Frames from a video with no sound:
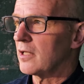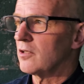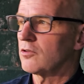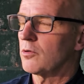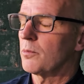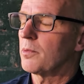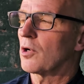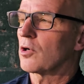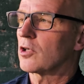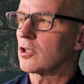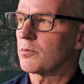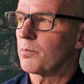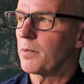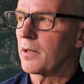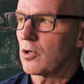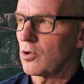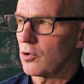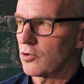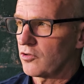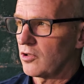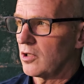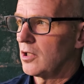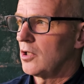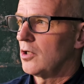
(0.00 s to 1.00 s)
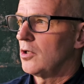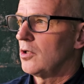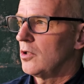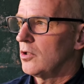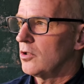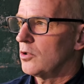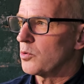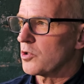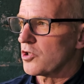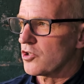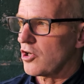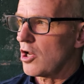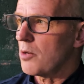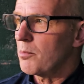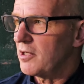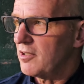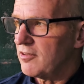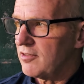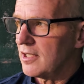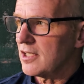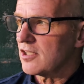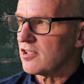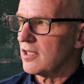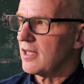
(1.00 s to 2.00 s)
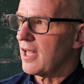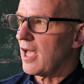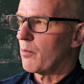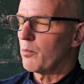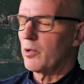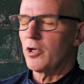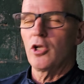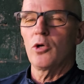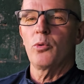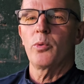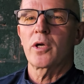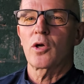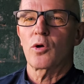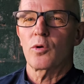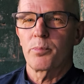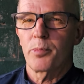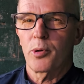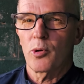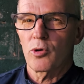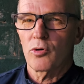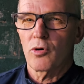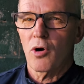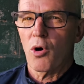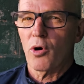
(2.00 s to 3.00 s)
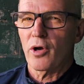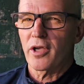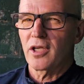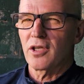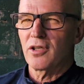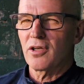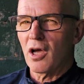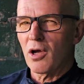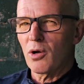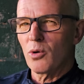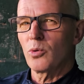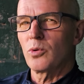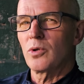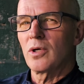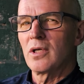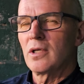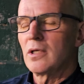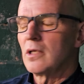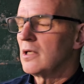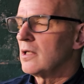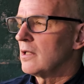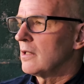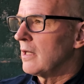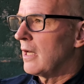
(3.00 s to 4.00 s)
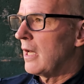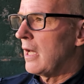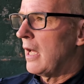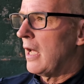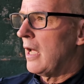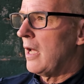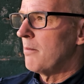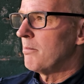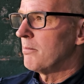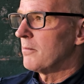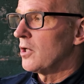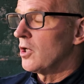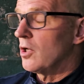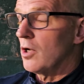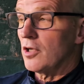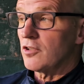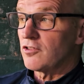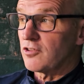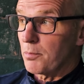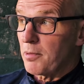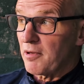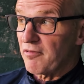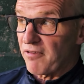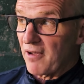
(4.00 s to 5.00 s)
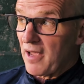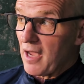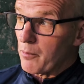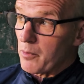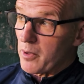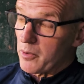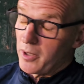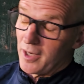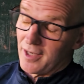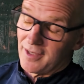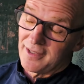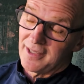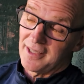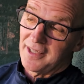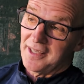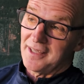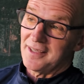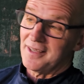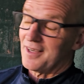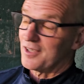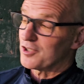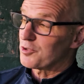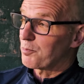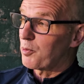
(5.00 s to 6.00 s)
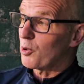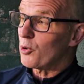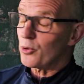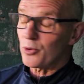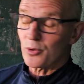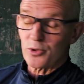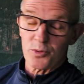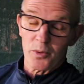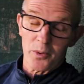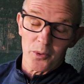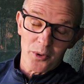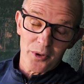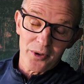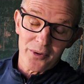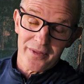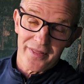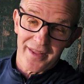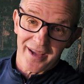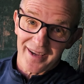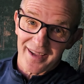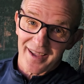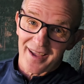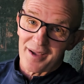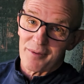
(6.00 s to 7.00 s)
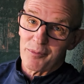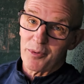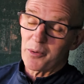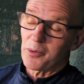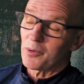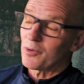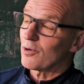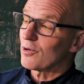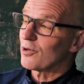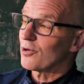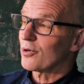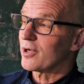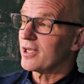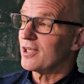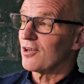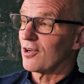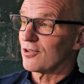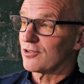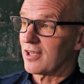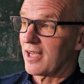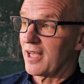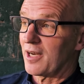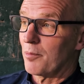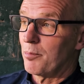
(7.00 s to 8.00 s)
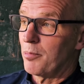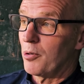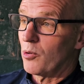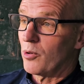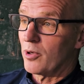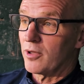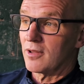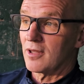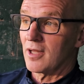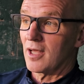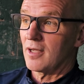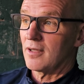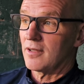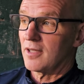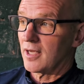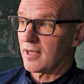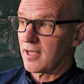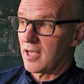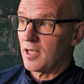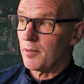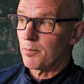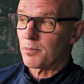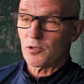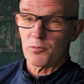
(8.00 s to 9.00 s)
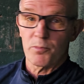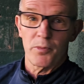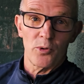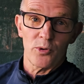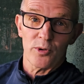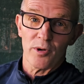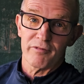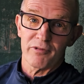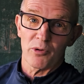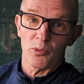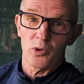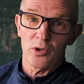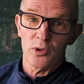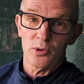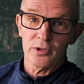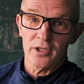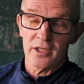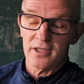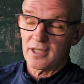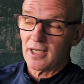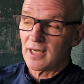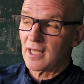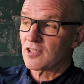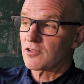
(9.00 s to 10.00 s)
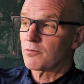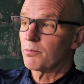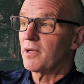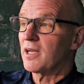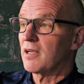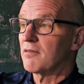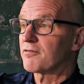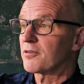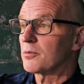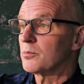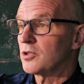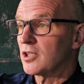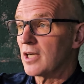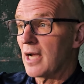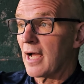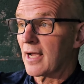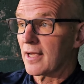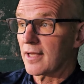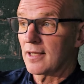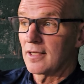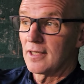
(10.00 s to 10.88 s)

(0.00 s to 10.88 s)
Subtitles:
it, to be honest, because there were so many things in there we knew we could put right, you know. And to be fair, as poor as we were in that game, we were unlucky not to get a point. Their keepers pulled off a worldie in the last minute from Jack.